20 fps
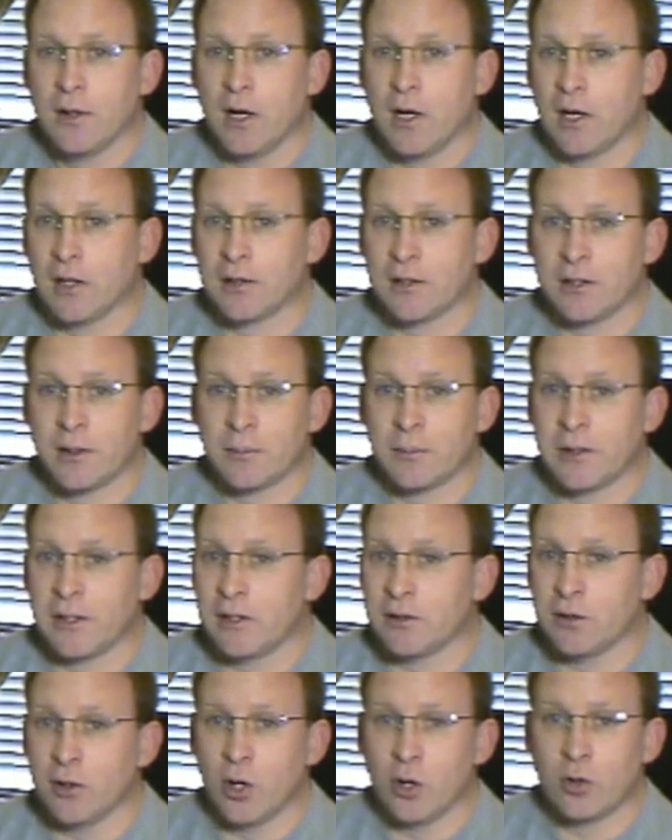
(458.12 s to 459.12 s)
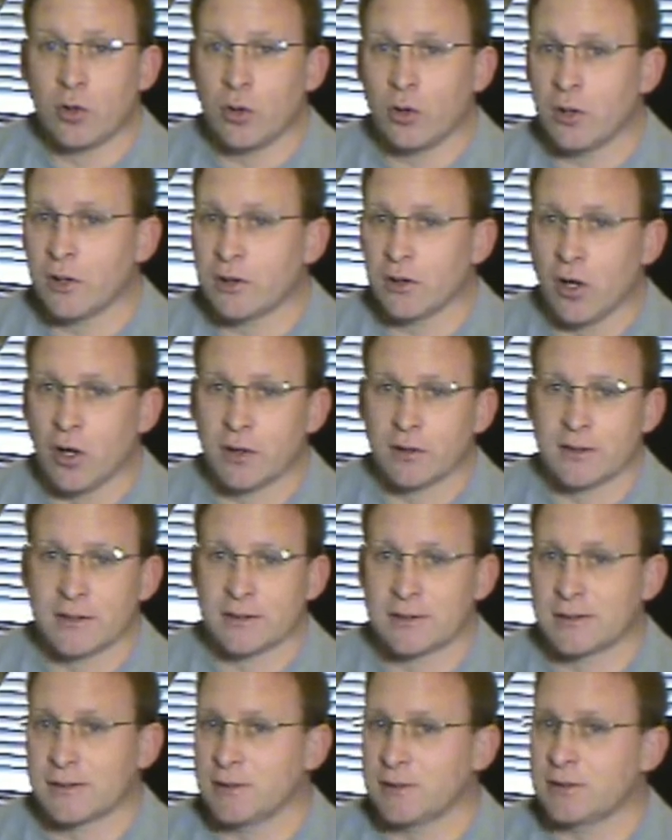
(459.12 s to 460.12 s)
unlimited local and long
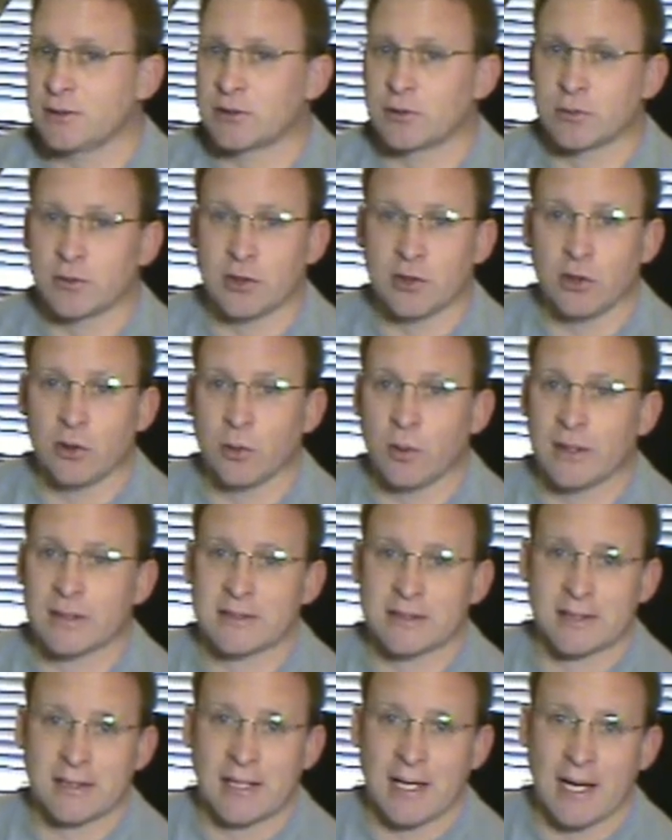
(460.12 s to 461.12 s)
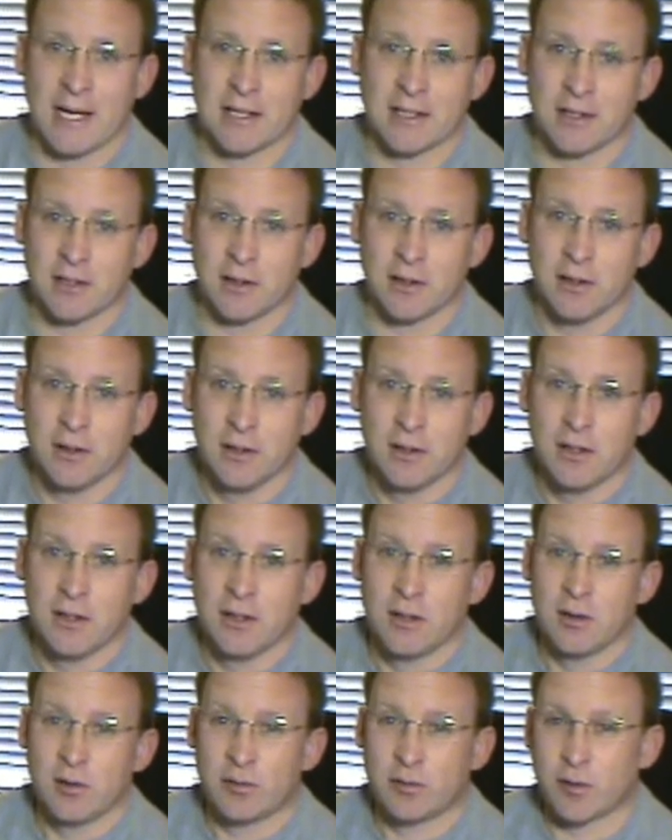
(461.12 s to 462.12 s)
distance from the US and Canada
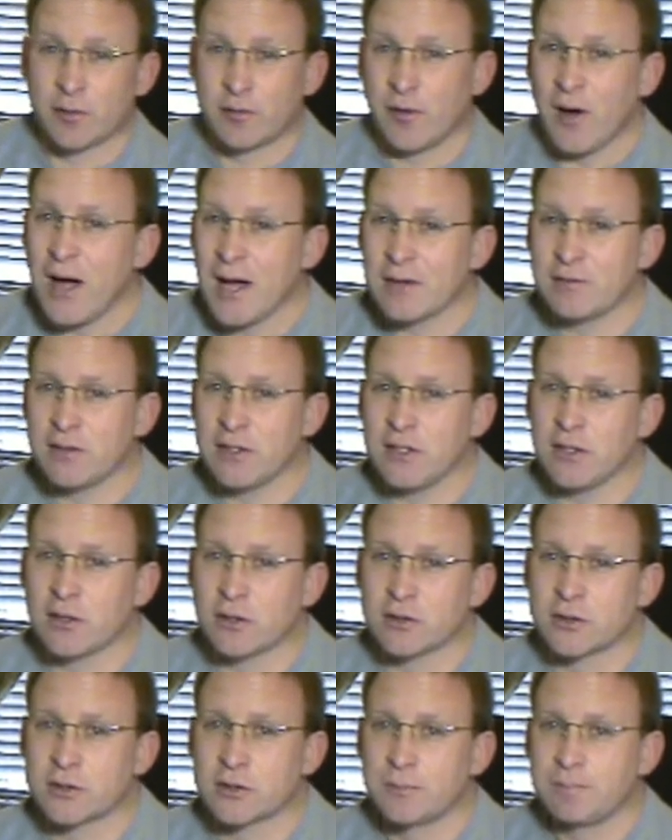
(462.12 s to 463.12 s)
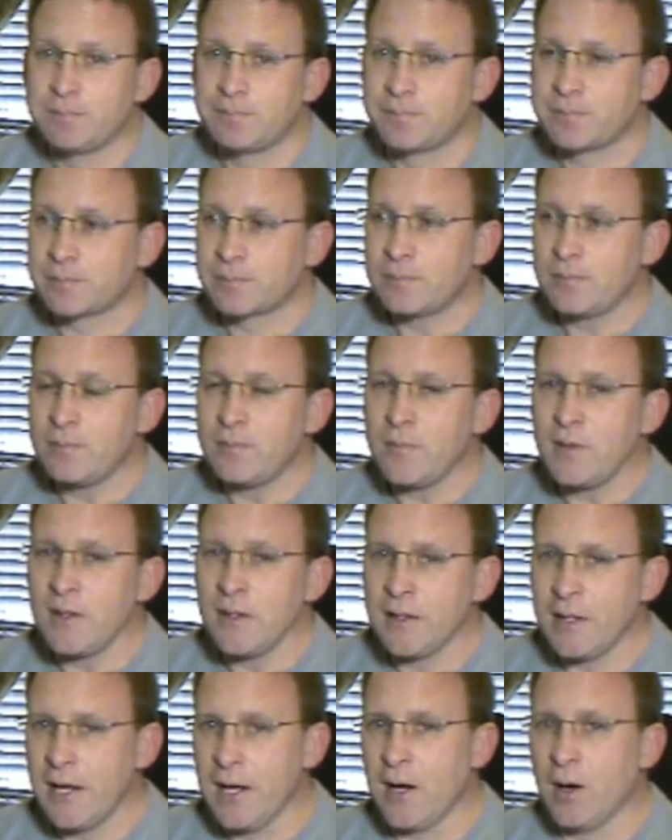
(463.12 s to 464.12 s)
for 5 years.
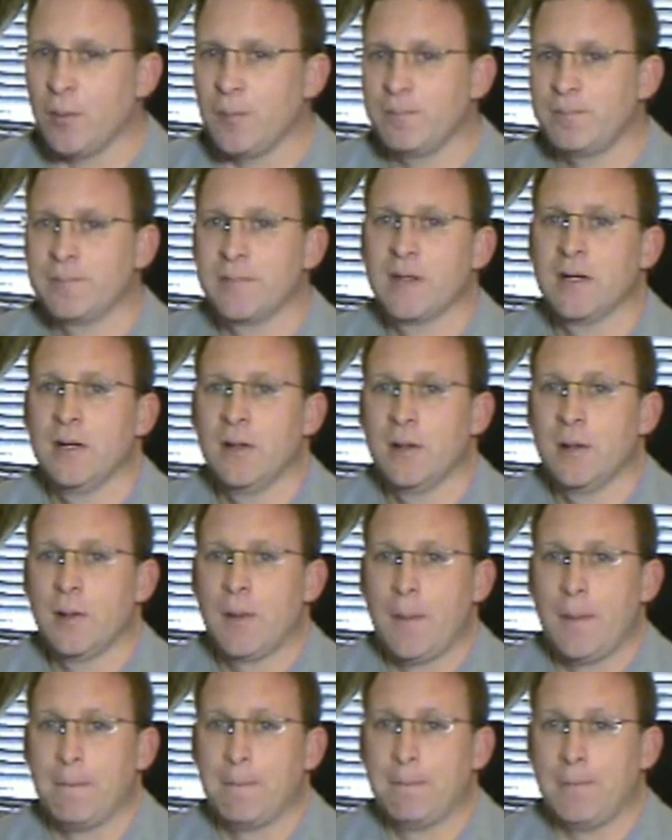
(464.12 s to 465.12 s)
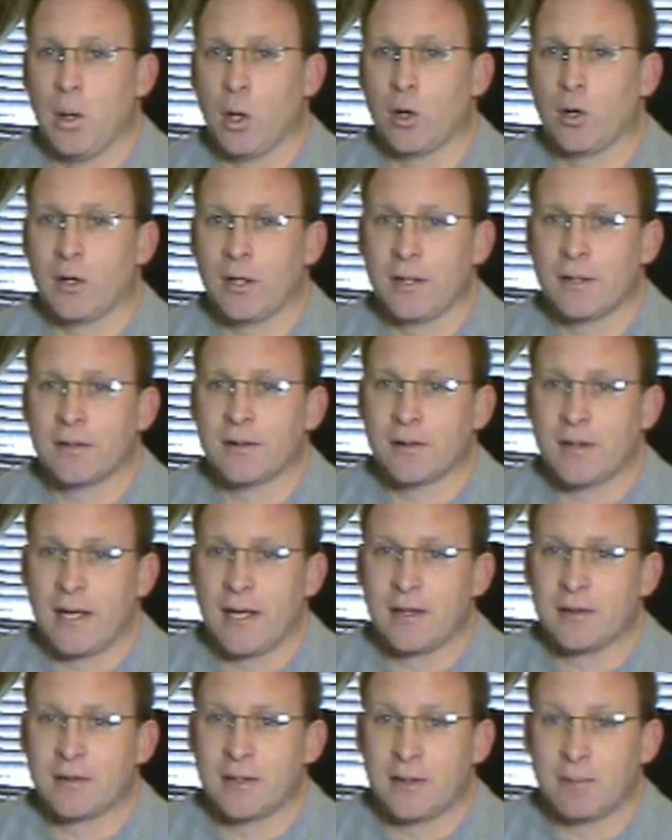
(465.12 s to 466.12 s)
Now, barring
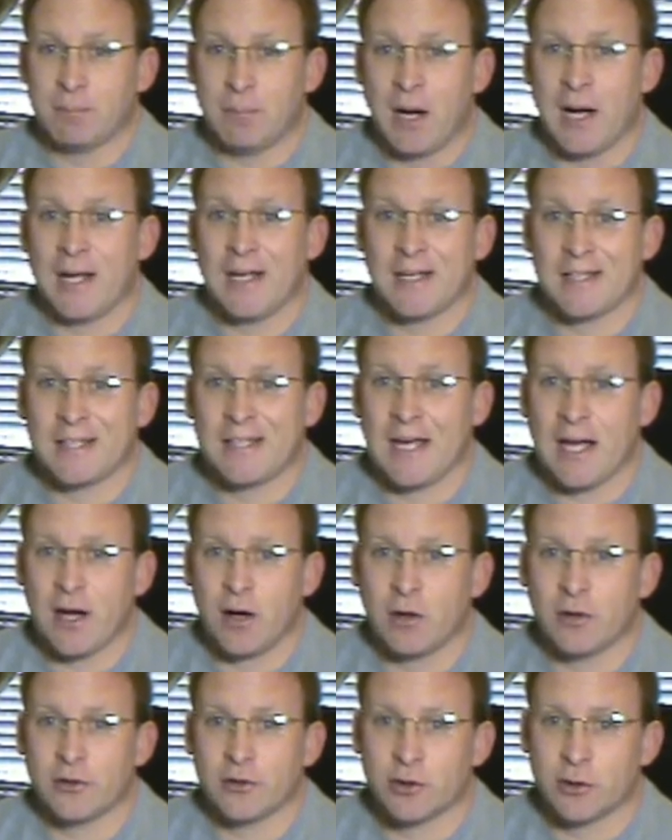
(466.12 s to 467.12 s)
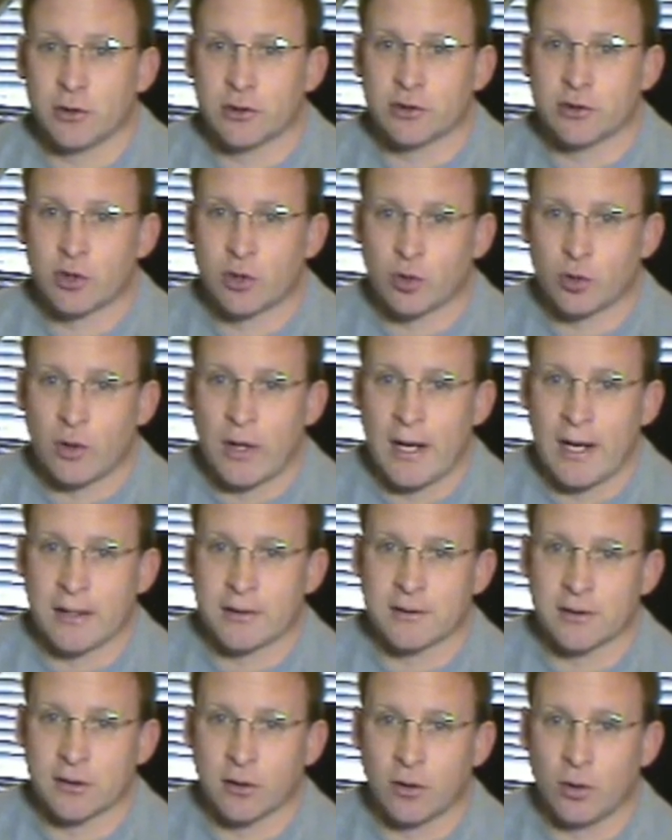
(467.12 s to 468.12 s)
that the Mayan calendar is
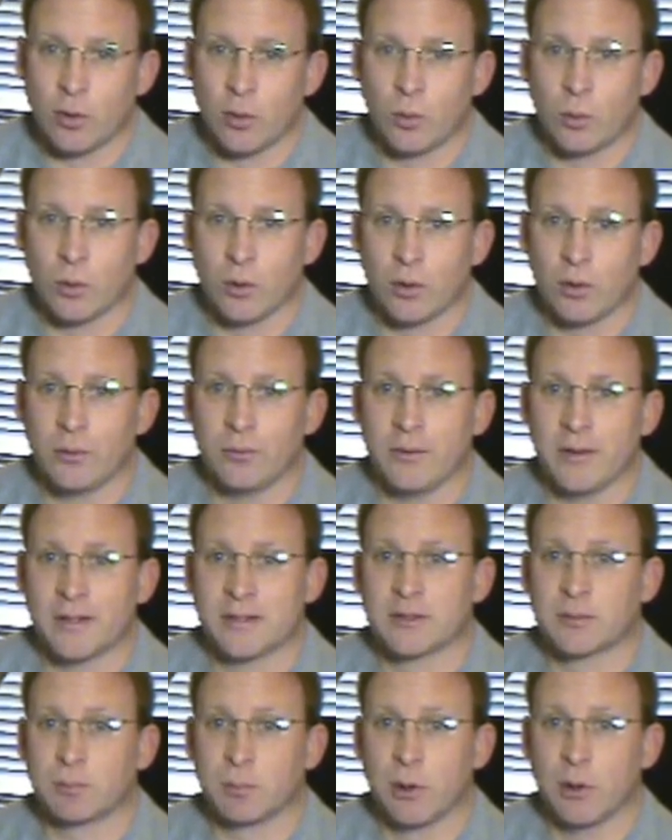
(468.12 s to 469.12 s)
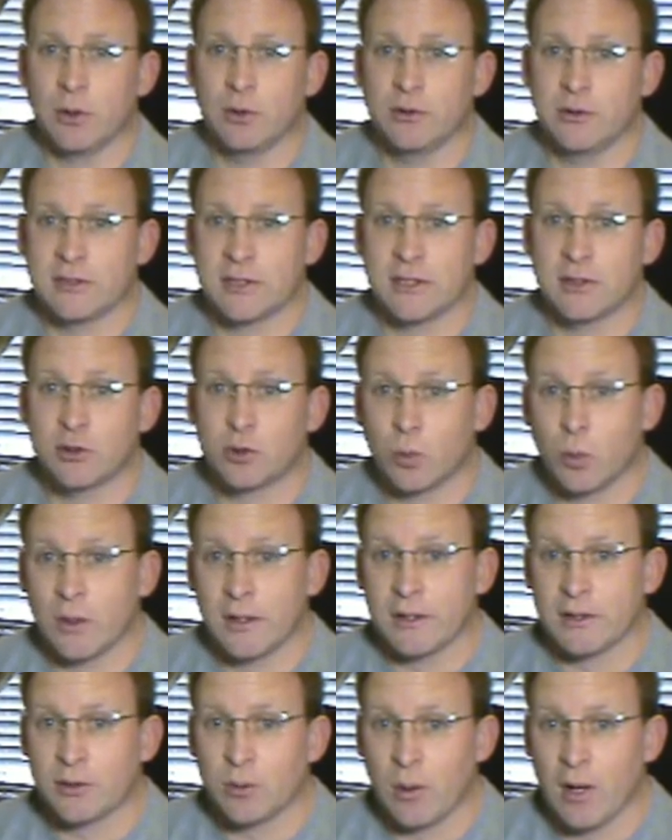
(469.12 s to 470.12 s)
correct and the whole world explodes in
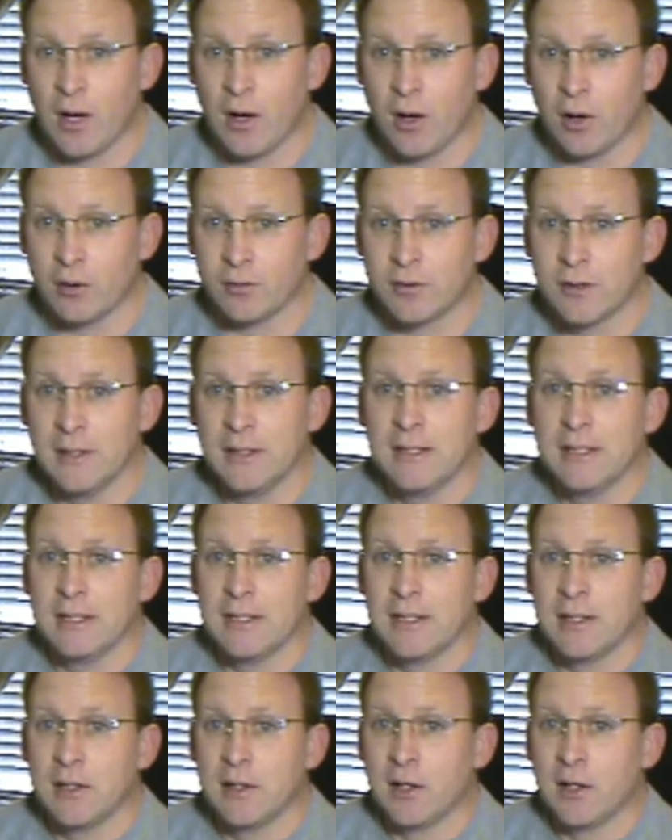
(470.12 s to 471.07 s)
2012,